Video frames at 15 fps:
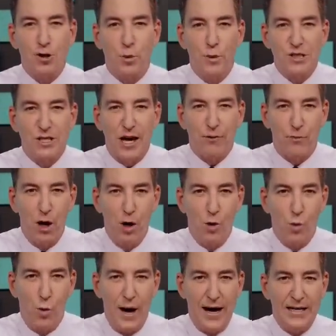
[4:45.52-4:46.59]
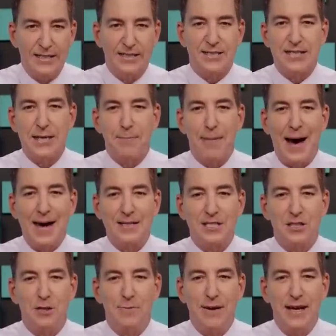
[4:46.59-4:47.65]
which I wrote was the Pat
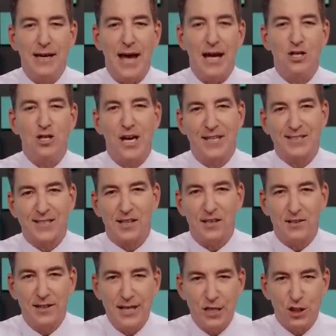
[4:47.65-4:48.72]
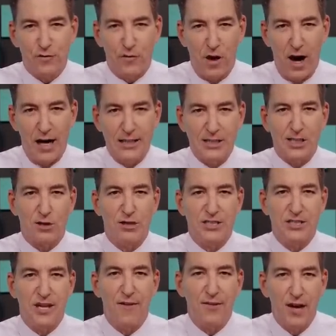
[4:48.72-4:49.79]
Tillman and Jessica Lynch frauds. There is
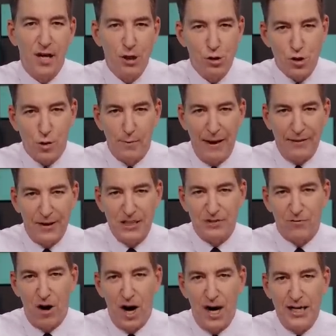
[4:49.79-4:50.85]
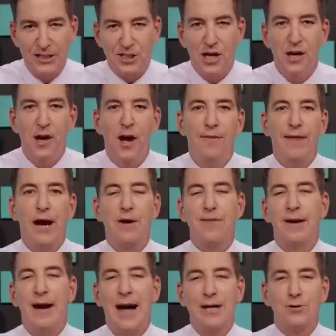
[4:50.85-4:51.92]
nothing unusual about these frauds. They are the
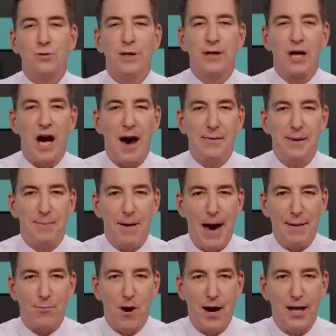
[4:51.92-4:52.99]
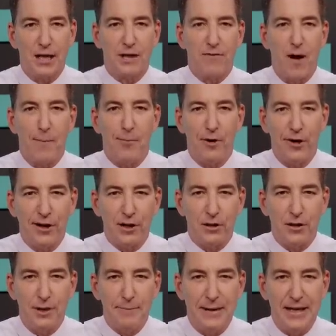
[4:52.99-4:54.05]
natural and common byproduct of our
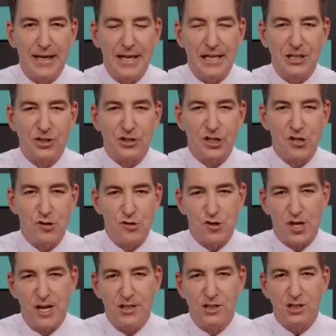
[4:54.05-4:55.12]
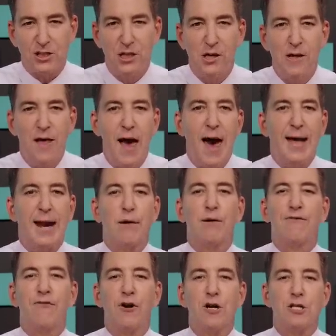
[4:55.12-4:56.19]
political and media institutions. And I
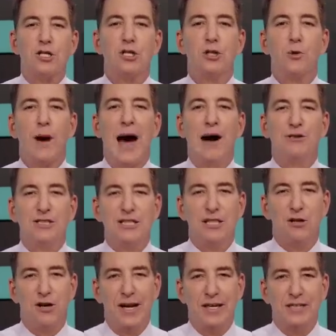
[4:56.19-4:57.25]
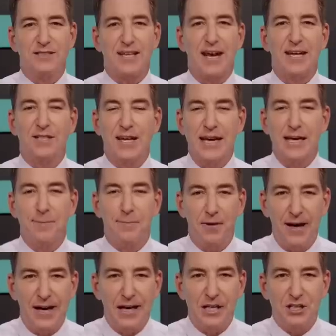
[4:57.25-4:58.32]
referred to House hearings that had taken
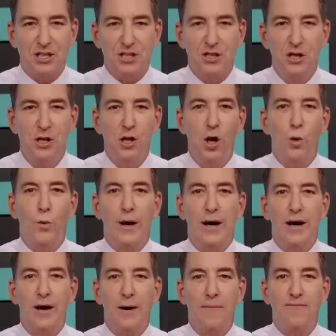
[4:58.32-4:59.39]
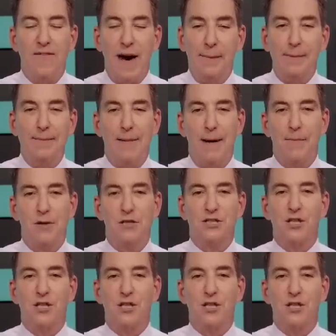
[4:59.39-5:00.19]
place where family members